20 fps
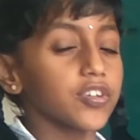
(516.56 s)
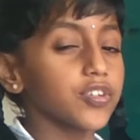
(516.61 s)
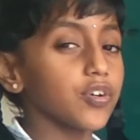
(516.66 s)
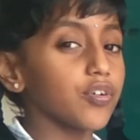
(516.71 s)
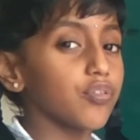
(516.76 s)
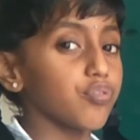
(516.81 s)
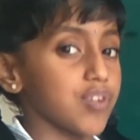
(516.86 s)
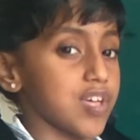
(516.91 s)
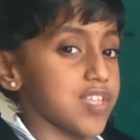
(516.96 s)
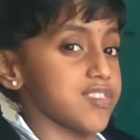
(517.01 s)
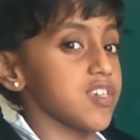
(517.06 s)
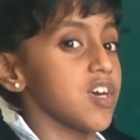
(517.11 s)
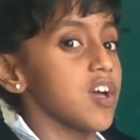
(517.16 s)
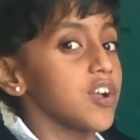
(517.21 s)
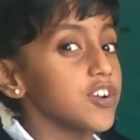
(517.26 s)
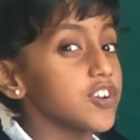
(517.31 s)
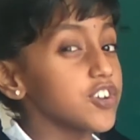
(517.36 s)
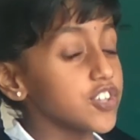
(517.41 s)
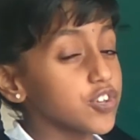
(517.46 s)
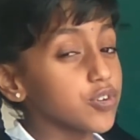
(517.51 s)
So friends,
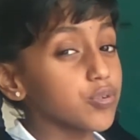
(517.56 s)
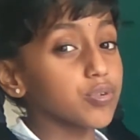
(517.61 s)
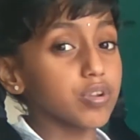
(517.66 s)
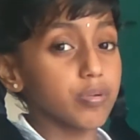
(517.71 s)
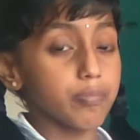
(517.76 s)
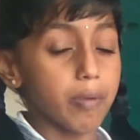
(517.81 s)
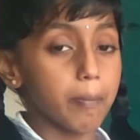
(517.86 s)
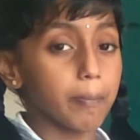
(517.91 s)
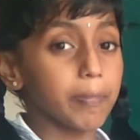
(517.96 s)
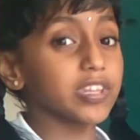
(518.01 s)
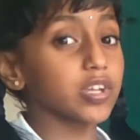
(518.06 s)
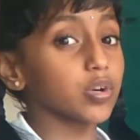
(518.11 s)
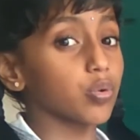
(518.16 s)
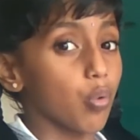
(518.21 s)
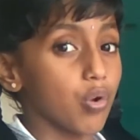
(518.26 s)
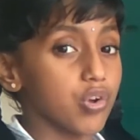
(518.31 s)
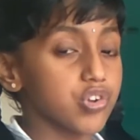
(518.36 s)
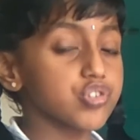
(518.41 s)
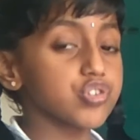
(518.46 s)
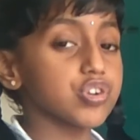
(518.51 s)
do you remember the
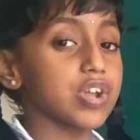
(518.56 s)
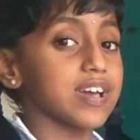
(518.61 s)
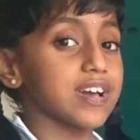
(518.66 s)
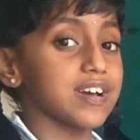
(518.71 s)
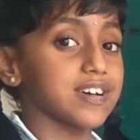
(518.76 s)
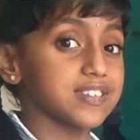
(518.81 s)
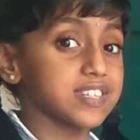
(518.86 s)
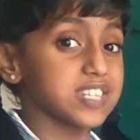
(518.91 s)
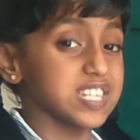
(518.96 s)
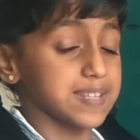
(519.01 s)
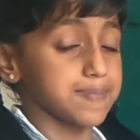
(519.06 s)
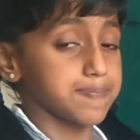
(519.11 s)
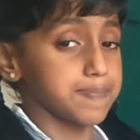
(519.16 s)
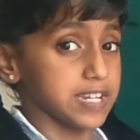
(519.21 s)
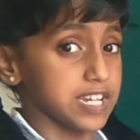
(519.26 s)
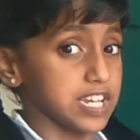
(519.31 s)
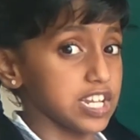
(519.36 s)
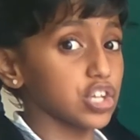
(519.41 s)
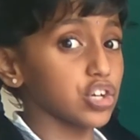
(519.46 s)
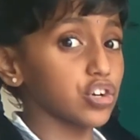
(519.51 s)
question I asked in the
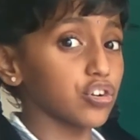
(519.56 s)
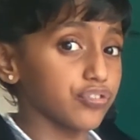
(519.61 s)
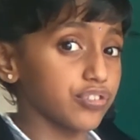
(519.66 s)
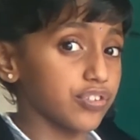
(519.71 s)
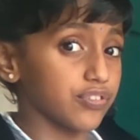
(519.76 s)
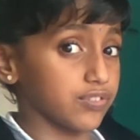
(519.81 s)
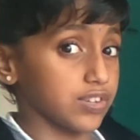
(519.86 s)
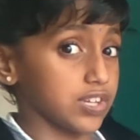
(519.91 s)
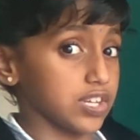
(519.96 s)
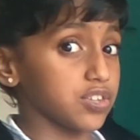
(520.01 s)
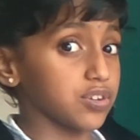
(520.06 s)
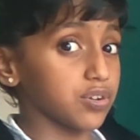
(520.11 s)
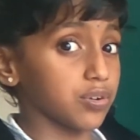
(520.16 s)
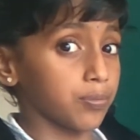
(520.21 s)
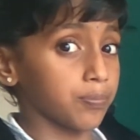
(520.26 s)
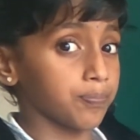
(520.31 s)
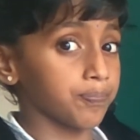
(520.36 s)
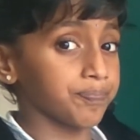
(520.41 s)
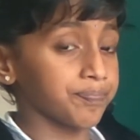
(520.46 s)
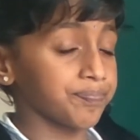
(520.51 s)
beginning of the
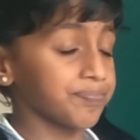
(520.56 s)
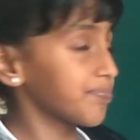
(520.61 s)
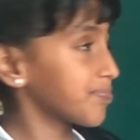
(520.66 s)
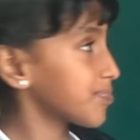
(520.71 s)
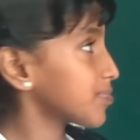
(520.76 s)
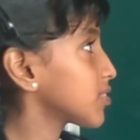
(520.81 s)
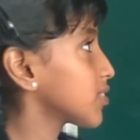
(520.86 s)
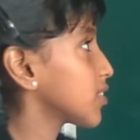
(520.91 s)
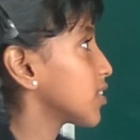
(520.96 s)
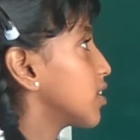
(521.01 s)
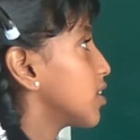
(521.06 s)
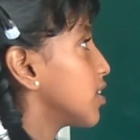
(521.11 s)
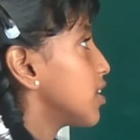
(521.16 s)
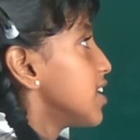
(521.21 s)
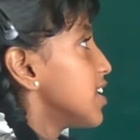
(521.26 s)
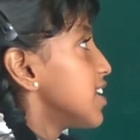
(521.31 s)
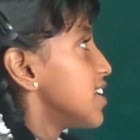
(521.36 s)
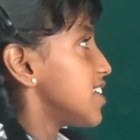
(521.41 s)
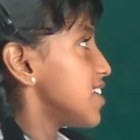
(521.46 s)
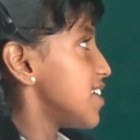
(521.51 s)
video?
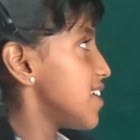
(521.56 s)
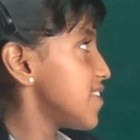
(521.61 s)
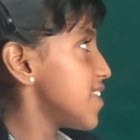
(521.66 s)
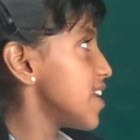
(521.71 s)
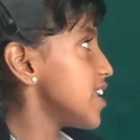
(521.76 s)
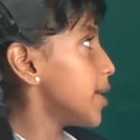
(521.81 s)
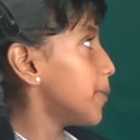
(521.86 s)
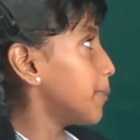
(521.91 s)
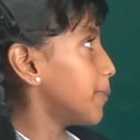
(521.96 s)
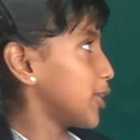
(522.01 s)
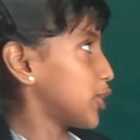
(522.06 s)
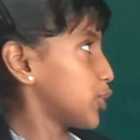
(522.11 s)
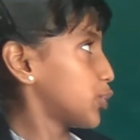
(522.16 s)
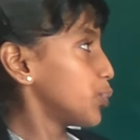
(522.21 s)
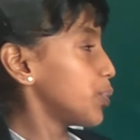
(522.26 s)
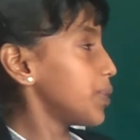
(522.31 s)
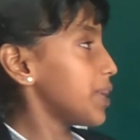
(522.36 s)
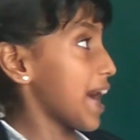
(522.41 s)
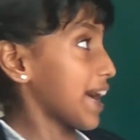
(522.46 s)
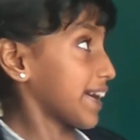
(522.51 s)
Is the number
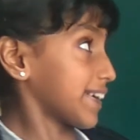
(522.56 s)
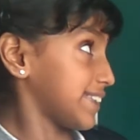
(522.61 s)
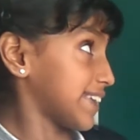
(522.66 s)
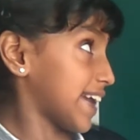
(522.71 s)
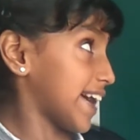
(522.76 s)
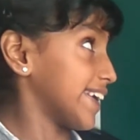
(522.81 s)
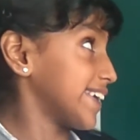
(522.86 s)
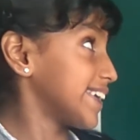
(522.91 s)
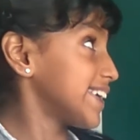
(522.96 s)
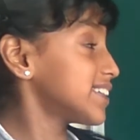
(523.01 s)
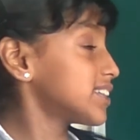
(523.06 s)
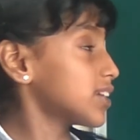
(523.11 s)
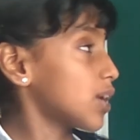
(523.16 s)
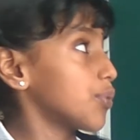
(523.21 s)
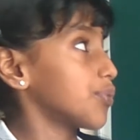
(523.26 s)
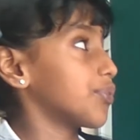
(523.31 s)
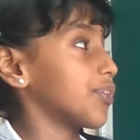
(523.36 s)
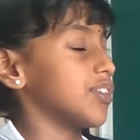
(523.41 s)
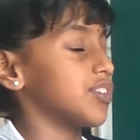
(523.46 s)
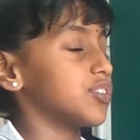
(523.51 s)

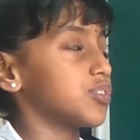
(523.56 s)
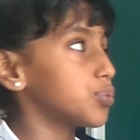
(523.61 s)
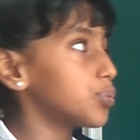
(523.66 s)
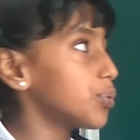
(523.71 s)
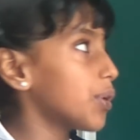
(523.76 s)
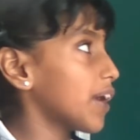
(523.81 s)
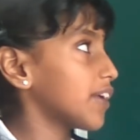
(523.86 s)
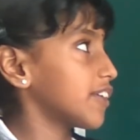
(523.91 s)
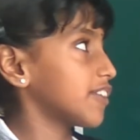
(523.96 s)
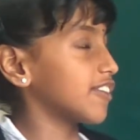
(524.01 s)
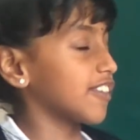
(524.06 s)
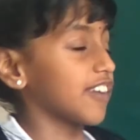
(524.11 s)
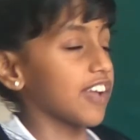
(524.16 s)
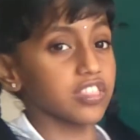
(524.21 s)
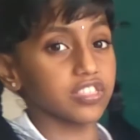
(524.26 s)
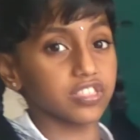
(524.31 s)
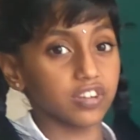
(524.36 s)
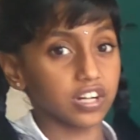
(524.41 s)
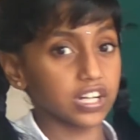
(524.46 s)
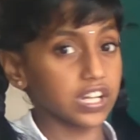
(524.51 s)

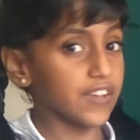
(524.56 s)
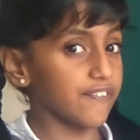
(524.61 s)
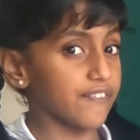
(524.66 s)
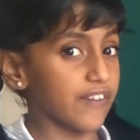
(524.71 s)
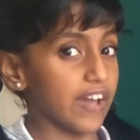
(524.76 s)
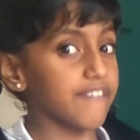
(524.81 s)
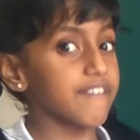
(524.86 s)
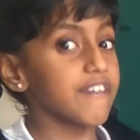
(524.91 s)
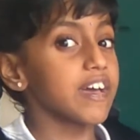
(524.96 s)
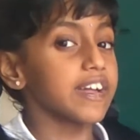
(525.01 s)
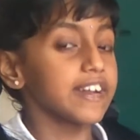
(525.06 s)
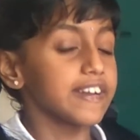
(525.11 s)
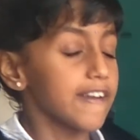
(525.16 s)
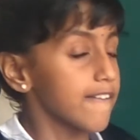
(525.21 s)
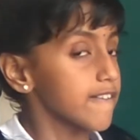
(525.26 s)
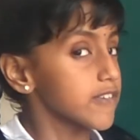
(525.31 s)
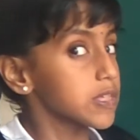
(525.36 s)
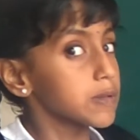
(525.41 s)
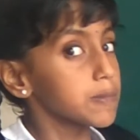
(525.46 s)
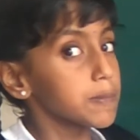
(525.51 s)
2,90,235
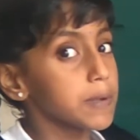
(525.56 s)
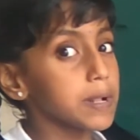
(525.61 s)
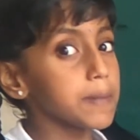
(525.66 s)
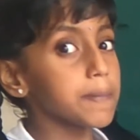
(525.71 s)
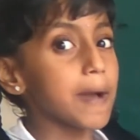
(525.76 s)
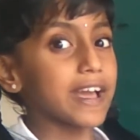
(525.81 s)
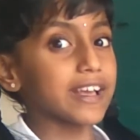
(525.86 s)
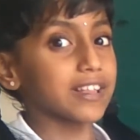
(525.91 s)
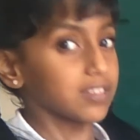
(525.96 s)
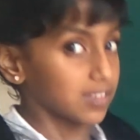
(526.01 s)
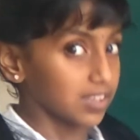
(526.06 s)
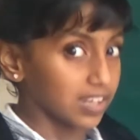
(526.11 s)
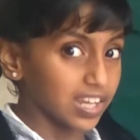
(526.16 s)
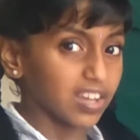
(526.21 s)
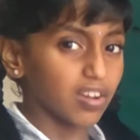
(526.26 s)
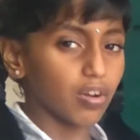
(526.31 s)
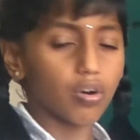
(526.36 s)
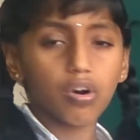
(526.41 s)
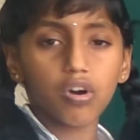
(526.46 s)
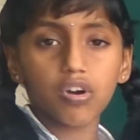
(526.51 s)
divisible by
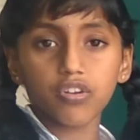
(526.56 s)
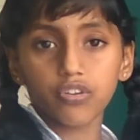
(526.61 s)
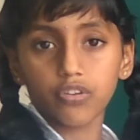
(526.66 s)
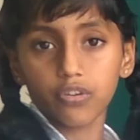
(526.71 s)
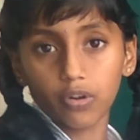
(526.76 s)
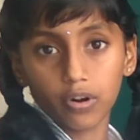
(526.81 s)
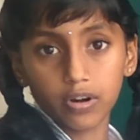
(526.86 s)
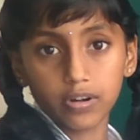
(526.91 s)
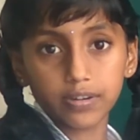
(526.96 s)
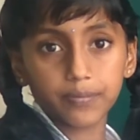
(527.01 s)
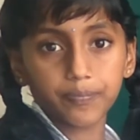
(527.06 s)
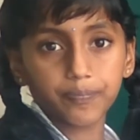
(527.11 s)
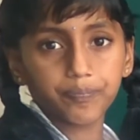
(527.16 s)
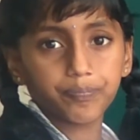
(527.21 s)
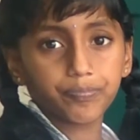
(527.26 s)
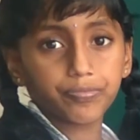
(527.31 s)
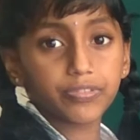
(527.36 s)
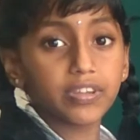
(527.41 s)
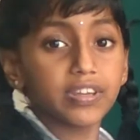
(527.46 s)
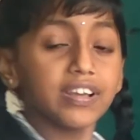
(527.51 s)
3 or not?
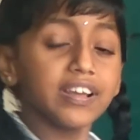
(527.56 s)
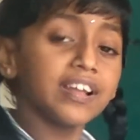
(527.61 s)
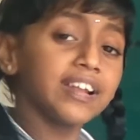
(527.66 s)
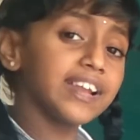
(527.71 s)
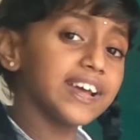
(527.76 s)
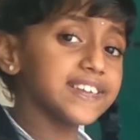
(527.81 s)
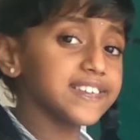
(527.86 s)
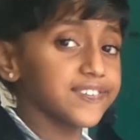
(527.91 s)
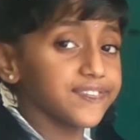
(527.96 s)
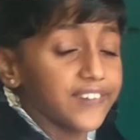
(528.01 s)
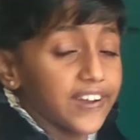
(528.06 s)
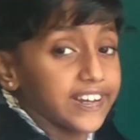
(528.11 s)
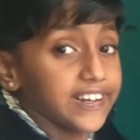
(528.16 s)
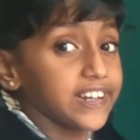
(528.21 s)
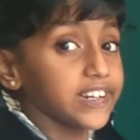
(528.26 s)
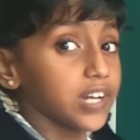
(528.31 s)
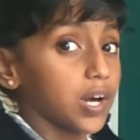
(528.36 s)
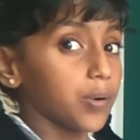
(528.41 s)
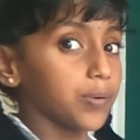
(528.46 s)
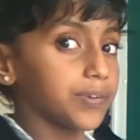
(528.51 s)
Let's find
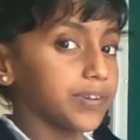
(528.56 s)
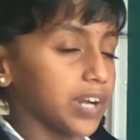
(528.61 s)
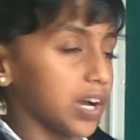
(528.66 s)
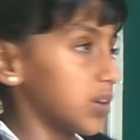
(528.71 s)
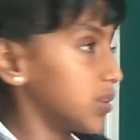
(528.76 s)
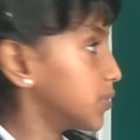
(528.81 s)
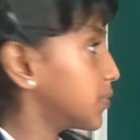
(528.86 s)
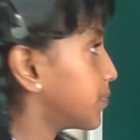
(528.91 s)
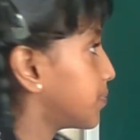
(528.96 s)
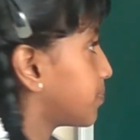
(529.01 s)
it out now.